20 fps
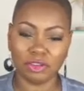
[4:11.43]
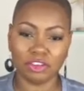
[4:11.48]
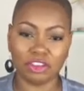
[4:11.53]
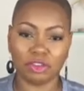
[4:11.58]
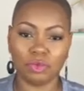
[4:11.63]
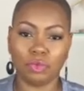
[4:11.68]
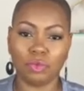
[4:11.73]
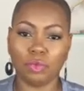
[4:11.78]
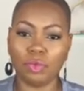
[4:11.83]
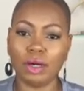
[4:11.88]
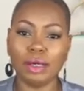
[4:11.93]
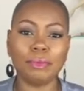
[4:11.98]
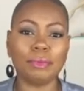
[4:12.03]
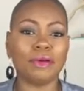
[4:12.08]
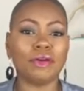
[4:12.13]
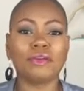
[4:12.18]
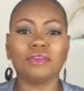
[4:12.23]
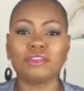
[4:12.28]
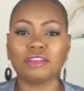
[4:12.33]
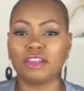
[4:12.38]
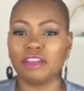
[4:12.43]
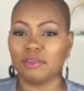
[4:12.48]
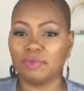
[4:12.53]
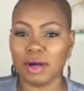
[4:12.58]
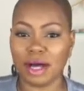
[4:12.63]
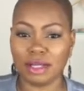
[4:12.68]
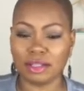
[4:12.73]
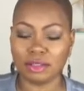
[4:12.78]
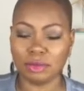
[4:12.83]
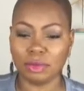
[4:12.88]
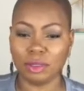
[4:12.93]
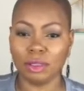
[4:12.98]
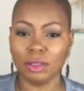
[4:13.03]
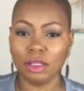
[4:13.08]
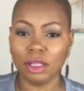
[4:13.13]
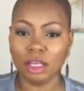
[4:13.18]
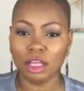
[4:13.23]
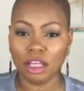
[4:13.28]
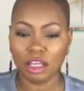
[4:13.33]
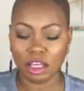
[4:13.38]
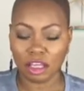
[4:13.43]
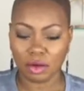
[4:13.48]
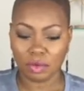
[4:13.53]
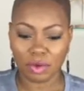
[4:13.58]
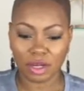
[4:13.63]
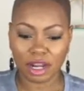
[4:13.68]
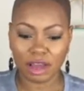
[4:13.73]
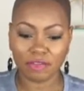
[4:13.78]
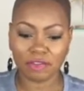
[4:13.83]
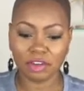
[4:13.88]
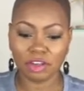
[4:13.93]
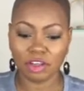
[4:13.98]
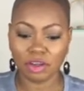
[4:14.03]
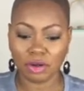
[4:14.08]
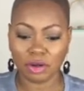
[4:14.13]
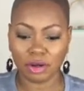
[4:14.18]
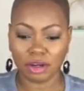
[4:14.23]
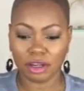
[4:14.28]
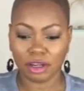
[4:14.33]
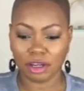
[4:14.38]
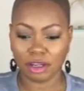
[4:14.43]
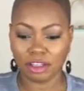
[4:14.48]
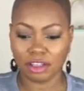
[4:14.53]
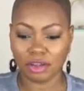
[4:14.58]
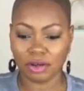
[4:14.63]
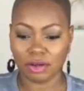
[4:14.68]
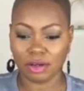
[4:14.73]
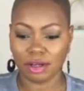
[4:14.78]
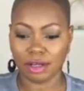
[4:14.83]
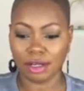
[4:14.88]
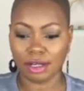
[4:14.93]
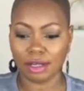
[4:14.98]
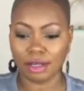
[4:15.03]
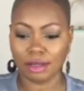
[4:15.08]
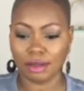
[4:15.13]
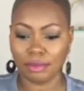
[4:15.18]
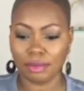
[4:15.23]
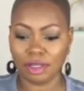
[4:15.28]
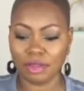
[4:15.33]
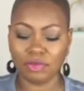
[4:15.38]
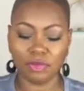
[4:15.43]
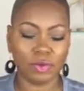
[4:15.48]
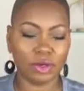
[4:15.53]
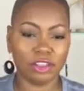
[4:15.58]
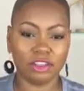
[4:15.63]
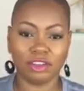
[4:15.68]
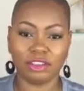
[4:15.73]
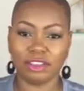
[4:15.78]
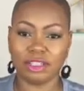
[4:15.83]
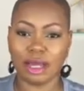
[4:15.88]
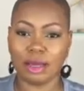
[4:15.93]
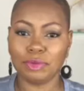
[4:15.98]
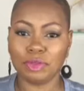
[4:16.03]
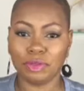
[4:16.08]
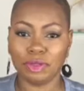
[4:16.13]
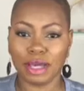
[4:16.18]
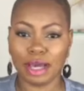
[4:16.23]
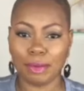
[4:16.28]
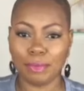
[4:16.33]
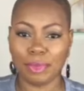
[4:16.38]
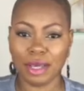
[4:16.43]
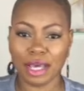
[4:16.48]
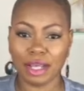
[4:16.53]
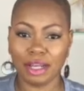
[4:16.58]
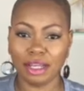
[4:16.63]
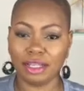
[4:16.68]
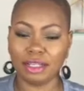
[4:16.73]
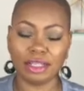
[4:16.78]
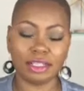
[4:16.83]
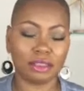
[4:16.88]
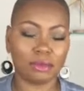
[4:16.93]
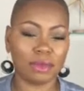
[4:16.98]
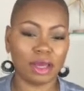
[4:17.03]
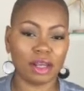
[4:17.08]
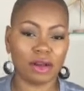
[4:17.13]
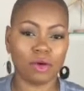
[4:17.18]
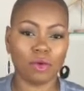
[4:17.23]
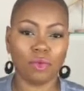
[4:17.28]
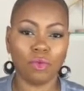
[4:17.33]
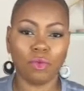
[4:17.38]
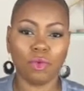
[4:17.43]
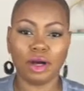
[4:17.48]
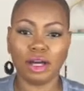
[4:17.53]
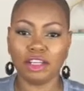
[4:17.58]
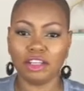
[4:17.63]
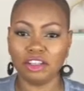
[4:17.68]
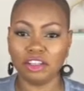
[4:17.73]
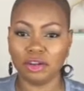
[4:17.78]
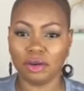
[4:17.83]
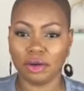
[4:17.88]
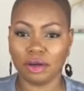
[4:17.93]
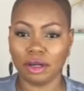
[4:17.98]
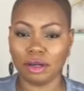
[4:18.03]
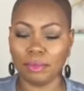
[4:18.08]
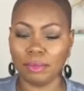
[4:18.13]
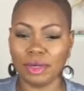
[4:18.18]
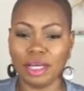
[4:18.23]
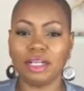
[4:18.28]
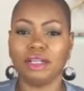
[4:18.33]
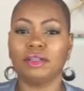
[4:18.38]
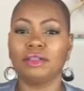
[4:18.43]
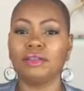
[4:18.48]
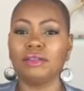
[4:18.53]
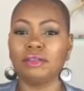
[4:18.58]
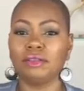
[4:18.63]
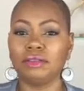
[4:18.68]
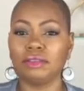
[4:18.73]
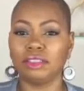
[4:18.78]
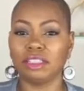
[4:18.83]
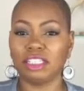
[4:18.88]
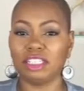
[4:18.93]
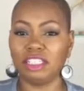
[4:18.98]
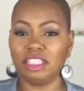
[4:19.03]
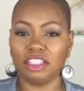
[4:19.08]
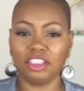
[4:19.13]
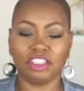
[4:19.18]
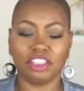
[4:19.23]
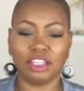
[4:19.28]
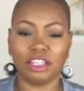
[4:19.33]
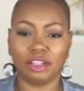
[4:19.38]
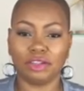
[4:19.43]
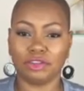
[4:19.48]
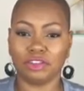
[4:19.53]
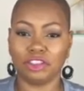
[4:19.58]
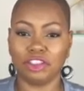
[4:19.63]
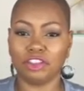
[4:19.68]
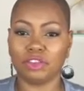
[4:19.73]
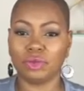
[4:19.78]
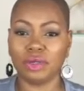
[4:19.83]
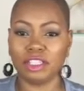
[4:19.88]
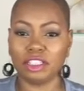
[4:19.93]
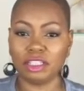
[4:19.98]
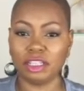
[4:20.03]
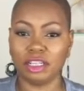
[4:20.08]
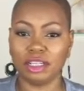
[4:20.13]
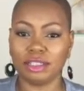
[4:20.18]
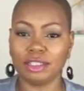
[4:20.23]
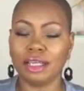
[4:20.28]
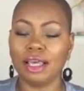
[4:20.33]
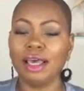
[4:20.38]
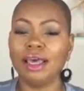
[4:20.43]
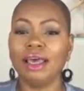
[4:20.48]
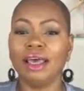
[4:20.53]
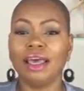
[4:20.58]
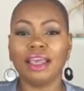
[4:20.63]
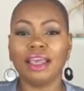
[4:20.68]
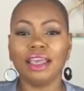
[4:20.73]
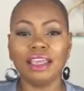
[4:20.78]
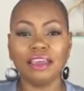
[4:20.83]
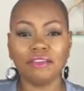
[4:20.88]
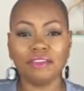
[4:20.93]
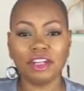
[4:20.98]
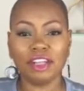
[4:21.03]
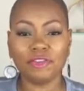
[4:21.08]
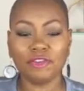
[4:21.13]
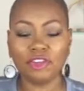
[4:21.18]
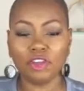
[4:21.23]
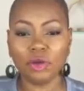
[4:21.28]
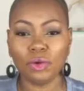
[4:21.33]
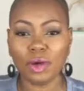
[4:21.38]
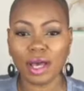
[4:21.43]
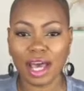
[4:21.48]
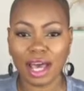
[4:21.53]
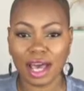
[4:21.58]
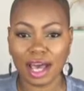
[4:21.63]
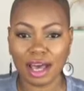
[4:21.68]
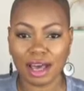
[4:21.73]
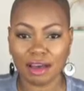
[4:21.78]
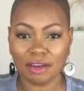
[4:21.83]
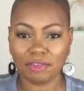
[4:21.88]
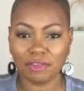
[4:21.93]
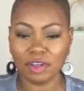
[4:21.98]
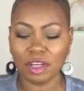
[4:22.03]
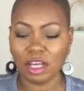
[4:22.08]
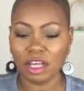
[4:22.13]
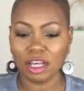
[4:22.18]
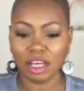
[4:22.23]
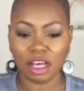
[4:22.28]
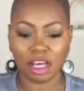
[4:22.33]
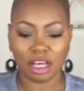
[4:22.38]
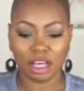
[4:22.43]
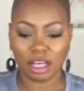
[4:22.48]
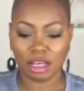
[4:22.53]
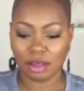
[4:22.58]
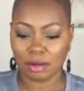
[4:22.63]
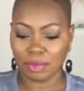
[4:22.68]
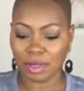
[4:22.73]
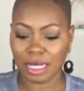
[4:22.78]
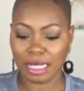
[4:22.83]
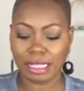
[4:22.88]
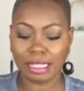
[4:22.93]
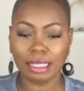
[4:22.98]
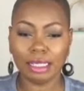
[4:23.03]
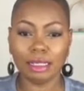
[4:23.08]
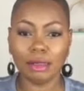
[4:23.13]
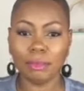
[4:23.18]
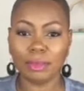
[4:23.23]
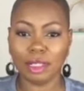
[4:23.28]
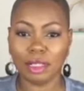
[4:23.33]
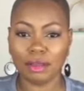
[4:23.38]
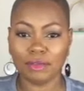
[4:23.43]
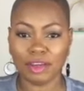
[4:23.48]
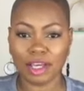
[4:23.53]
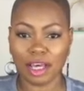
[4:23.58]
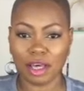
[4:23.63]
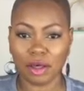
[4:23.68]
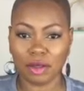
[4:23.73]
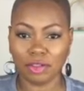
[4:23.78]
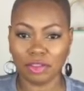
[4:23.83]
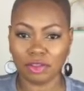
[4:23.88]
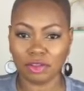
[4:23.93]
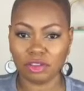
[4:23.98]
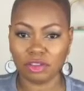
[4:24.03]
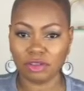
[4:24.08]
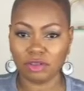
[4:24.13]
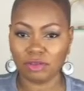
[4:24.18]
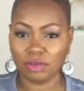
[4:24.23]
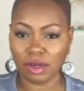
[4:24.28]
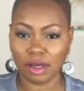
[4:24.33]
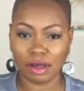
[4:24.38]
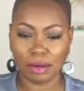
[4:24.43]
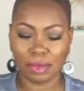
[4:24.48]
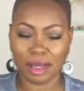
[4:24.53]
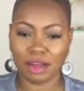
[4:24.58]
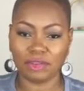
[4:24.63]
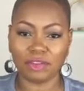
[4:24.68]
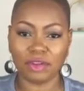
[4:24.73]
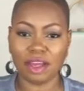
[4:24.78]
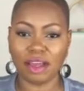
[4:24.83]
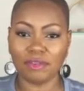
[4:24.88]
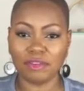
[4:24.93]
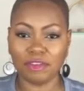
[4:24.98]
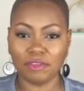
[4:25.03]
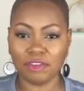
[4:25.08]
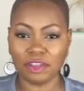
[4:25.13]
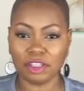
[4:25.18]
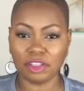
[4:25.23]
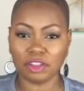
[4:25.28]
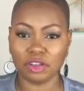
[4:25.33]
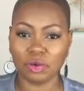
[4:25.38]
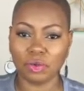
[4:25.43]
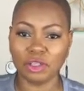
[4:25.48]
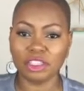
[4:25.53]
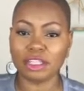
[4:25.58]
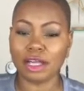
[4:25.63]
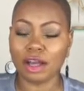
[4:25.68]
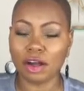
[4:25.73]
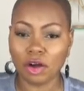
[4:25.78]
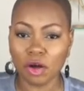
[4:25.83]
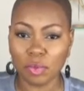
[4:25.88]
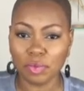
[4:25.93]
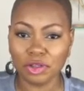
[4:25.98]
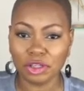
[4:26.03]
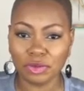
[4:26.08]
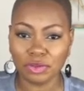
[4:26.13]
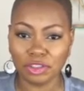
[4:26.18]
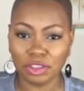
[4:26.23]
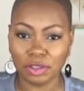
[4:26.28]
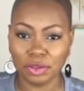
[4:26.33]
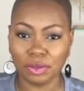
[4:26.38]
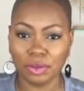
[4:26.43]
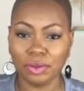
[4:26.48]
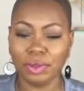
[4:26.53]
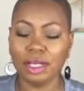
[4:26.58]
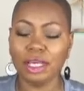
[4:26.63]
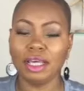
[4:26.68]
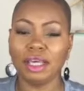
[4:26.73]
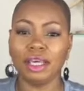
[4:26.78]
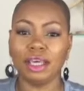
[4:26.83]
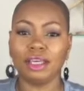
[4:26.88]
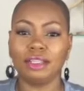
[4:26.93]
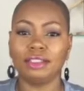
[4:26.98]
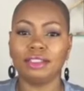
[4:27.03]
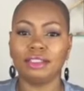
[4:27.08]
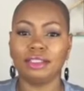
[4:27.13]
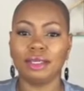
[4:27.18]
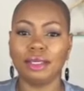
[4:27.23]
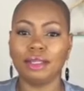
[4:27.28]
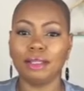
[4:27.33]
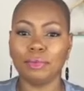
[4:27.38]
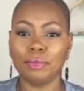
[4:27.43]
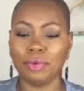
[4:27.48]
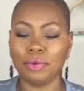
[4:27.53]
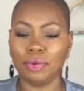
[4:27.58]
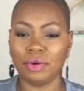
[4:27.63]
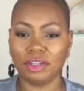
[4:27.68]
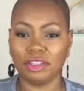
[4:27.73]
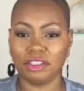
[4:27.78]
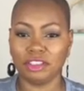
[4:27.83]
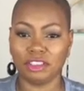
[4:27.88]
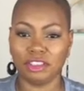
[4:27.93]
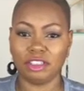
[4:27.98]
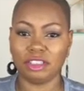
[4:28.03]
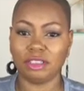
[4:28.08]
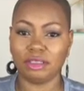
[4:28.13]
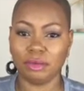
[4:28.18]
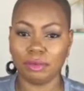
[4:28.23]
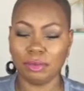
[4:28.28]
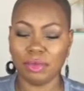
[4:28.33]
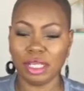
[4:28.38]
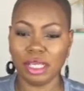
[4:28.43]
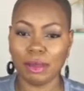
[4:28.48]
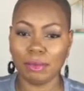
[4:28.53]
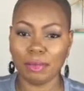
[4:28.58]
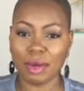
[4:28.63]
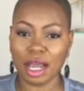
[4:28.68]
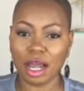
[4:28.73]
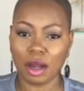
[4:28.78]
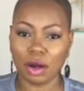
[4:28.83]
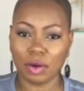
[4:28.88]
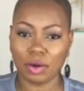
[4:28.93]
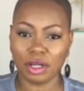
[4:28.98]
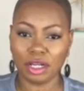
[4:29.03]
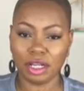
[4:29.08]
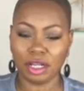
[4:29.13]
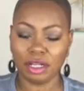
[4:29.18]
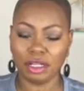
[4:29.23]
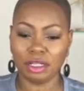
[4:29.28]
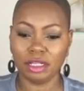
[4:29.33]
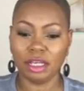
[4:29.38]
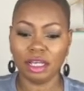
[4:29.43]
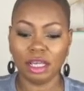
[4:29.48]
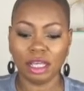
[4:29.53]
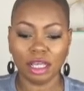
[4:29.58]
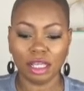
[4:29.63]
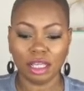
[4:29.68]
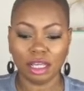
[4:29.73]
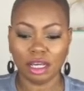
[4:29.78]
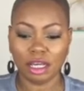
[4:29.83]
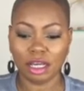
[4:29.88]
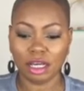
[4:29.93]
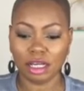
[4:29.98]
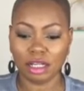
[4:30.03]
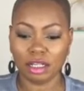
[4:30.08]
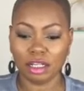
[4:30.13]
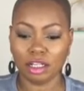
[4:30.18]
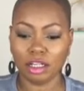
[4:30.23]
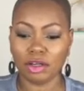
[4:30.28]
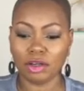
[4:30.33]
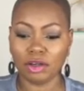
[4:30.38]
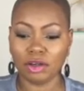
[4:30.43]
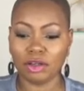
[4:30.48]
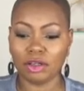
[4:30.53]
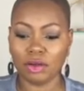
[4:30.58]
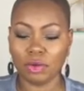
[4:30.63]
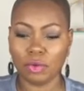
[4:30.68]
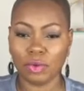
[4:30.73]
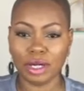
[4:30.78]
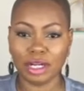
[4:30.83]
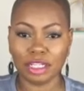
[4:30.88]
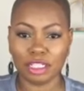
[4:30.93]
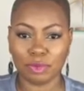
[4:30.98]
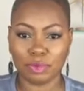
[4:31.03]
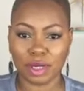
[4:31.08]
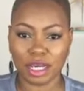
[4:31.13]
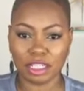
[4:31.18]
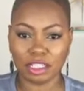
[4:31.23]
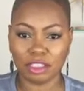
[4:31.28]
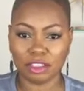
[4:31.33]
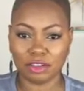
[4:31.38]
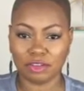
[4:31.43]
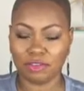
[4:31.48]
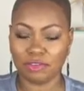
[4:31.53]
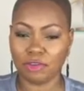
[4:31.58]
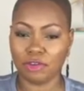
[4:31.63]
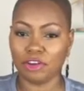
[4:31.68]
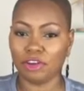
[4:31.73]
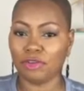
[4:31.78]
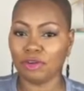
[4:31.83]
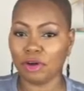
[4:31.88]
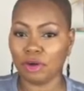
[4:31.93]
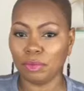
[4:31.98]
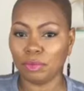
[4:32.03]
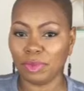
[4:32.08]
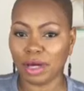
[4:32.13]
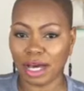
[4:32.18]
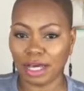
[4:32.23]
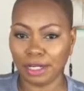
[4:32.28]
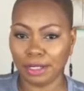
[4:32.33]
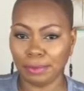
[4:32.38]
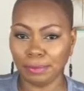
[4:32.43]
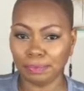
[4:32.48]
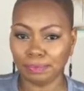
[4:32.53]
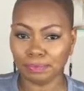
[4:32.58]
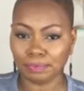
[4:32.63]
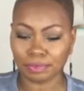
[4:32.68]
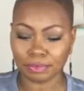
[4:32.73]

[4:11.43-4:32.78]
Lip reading: just one person if possible. Whatever whether you're type 2 diabetic, it doesn't matter what your medical condition or situation is. Even if you have a clean bill of health after every physical, which I hope you do, it's still important to just be empowered and learn what is best for your own body.